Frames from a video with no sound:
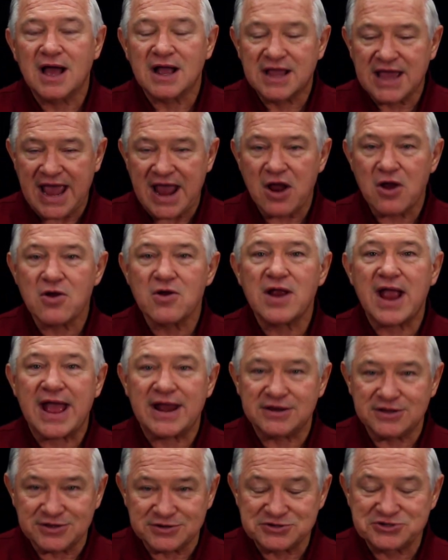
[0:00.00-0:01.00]
care
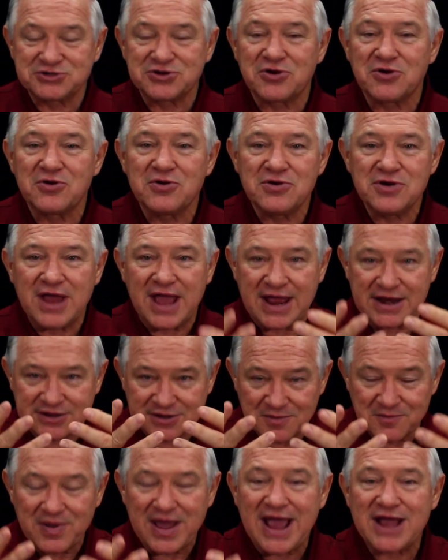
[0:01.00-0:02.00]
and concern and
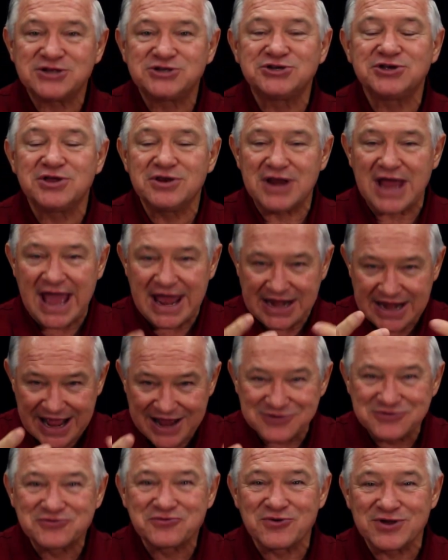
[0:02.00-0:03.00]
compassion and
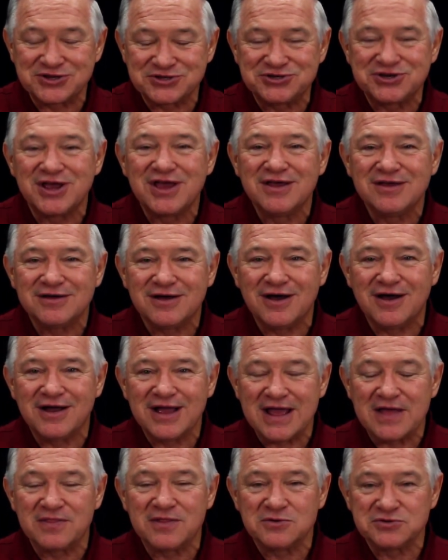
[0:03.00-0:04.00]
interest
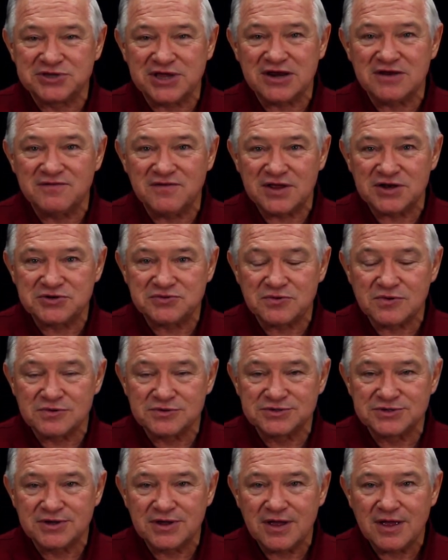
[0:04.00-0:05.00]
in those
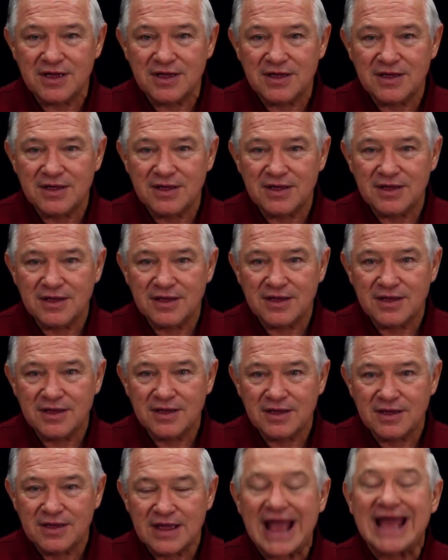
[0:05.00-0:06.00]
individuals,
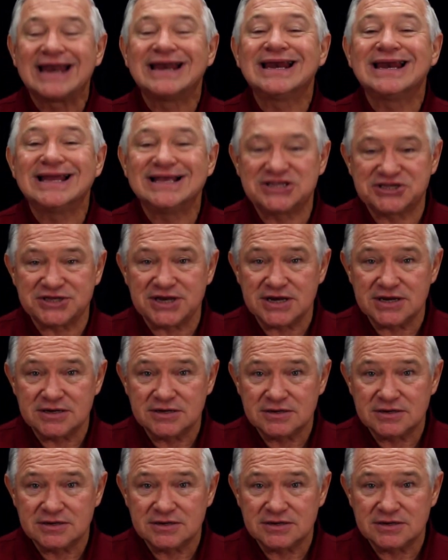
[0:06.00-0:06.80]
and listen,